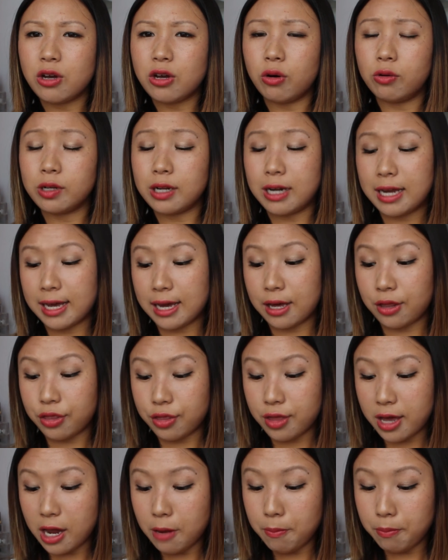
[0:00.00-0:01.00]
holder, like I
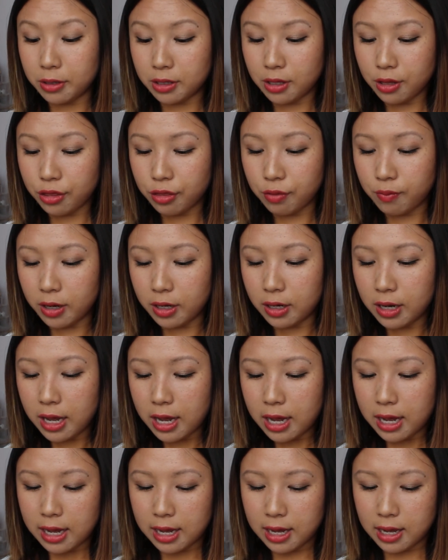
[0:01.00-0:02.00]
said, but this one
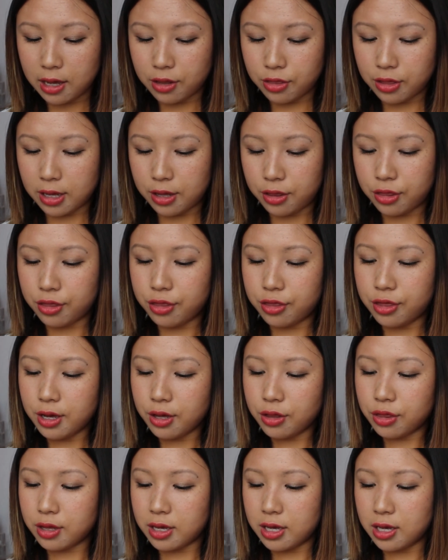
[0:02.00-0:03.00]
is a
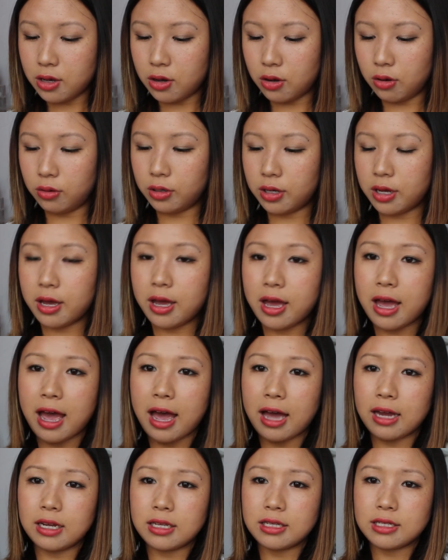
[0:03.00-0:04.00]
6 key holder,
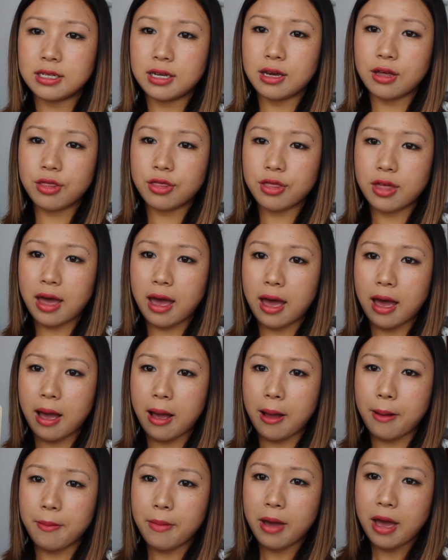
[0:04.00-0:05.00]
and it does
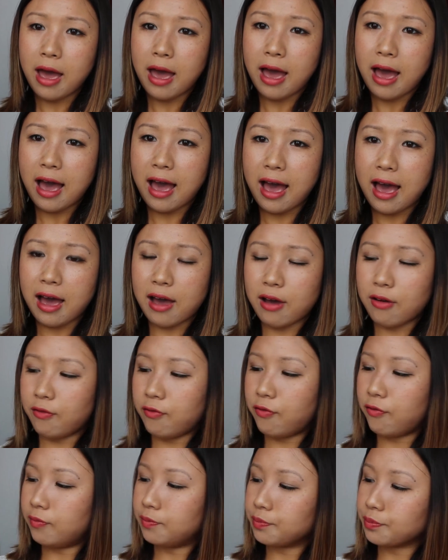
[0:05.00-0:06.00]

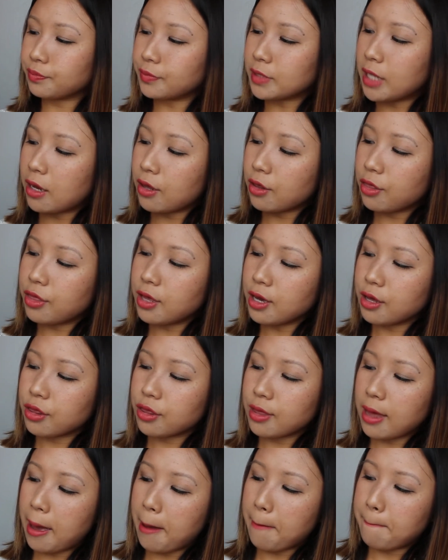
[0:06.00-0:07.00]
have
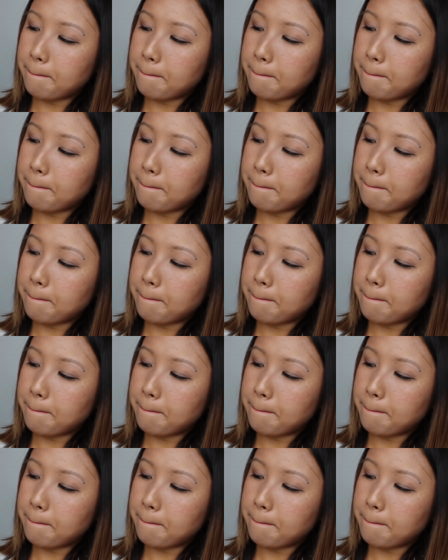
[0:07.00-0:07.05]
6